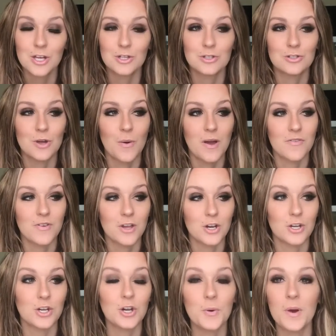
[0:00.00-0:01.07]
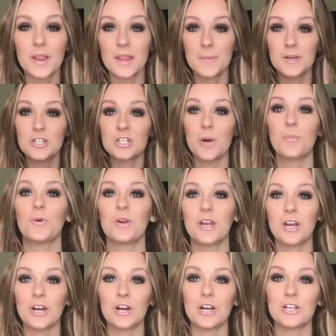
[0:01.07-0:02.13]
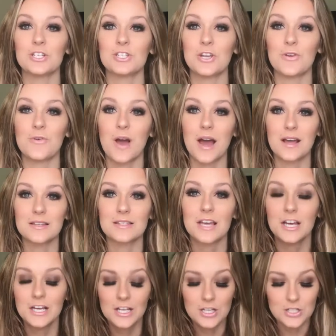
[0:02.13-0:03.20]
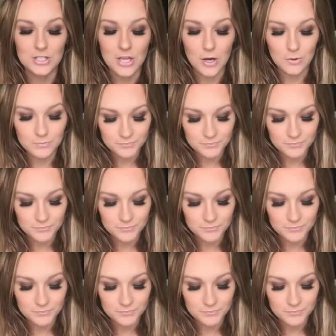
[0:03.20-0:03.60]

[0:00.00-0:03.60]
So I figured, you know what, let me jump on here and show you guys. So